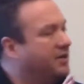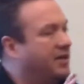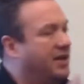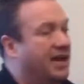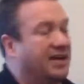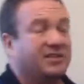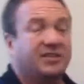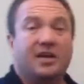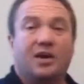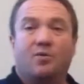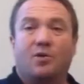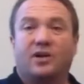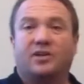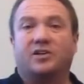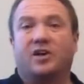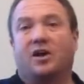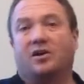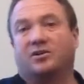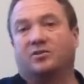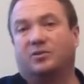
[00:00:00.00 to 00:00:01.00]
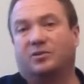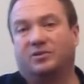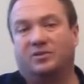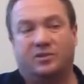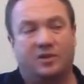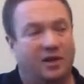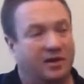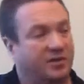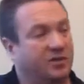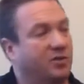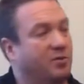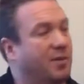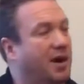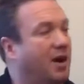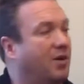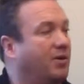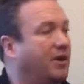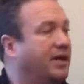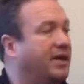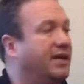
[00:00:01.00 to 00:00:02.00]
The next thing I want to talk to you
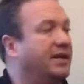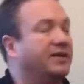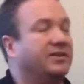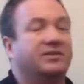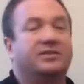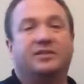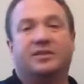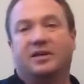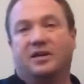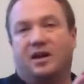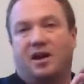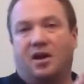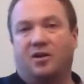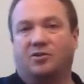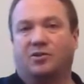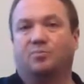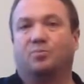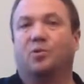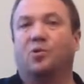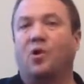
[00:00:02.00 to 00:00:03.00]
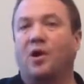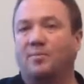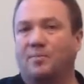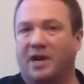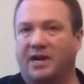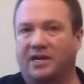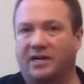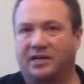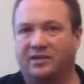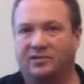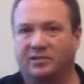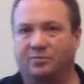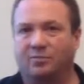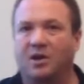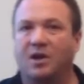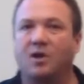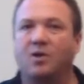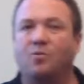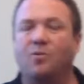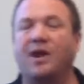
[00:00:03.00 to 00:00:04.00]
about is our deploy
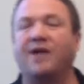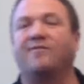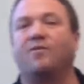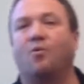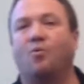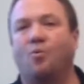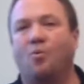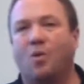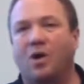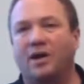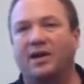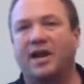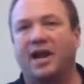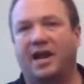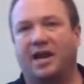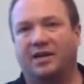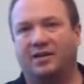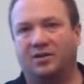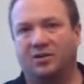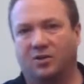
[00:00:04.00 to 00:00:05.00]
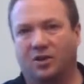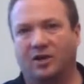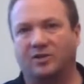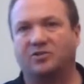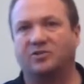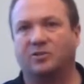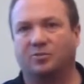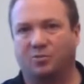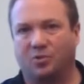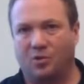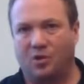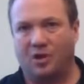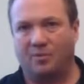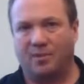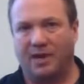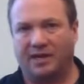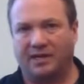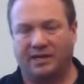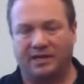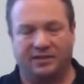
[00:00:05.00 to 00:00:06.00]
mechanism. We have a one-hand clutch
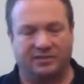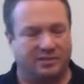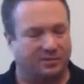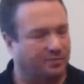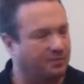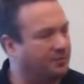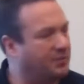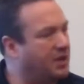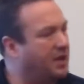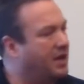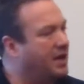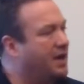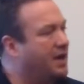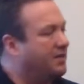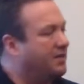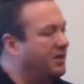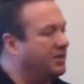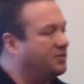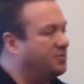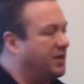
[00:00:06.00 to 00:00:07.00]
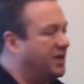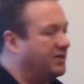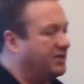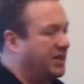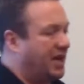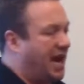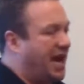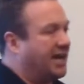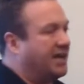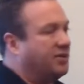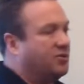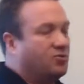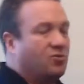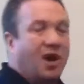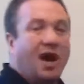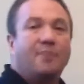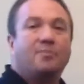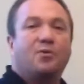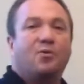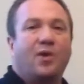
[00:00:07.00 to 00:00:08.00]
deploy mechanism. This means that I can
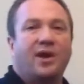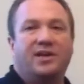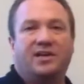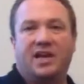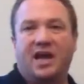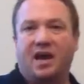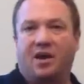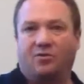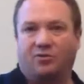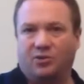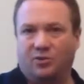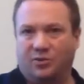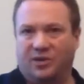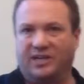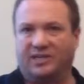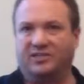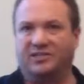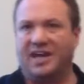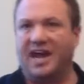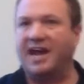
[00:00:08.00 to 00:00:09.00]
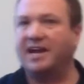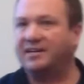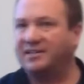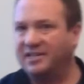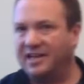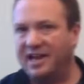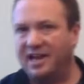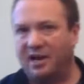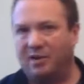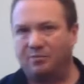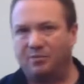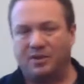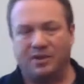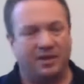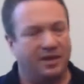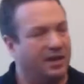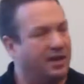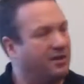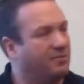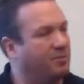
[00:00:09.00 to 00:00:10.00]
drop the weight down to an exact depth,
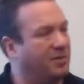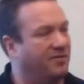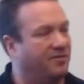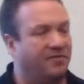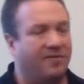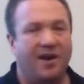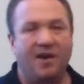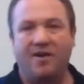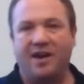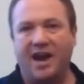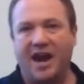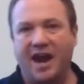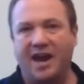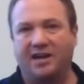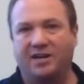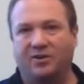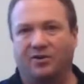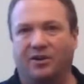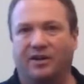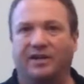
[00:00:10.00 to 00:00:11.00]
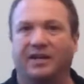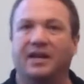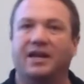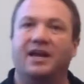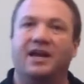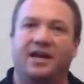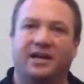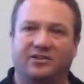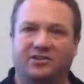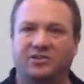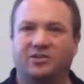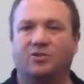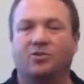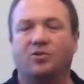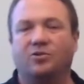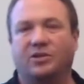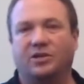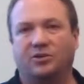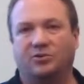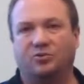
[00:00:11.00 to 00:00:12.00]
be very accurate, and
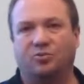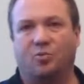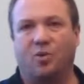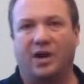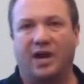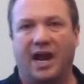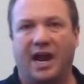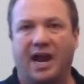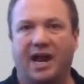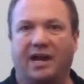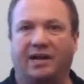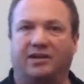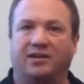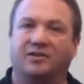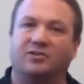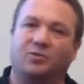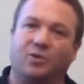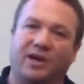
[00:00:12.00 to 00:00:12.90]
still only use one hand.